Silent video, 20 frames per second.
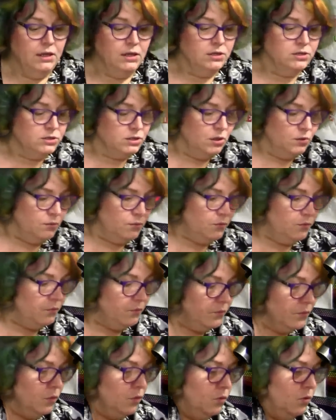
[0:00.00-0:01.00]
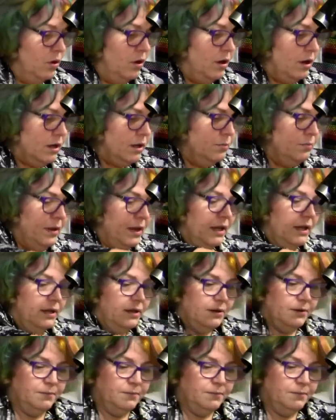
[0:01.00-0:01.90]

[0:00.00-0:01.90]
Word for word: So, ooh, I'll come back here.